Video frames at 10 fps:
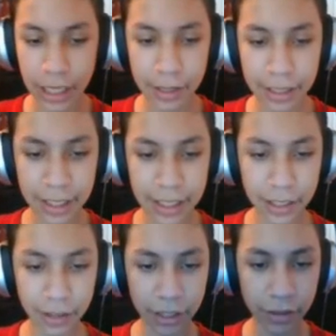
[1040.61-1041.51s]
I need to
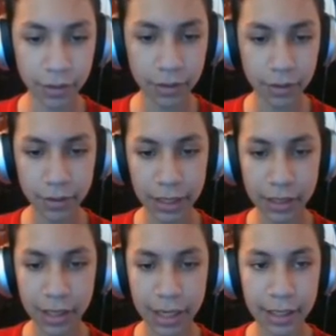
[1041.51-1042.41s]
kill you.
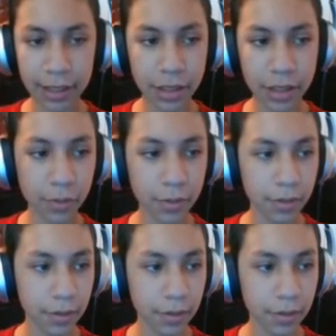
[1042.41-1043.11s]
That's what I need to do.